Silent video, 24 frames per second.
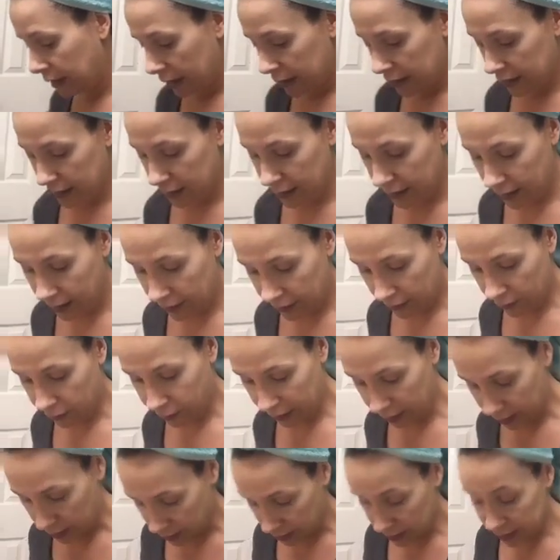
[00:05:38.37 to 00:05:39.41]
And now that
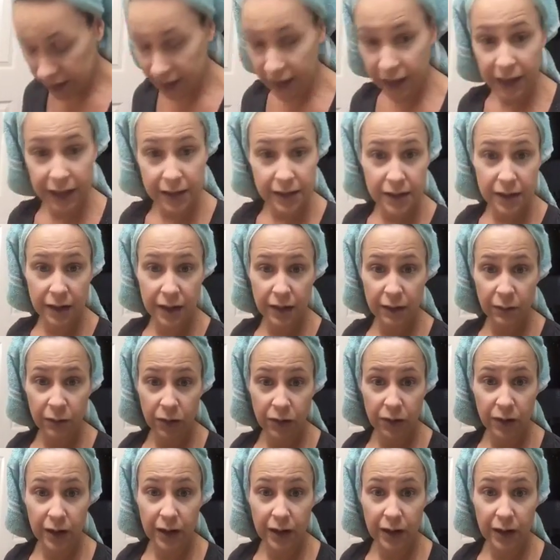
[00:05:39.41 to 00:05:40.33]
we aren't kids anymore,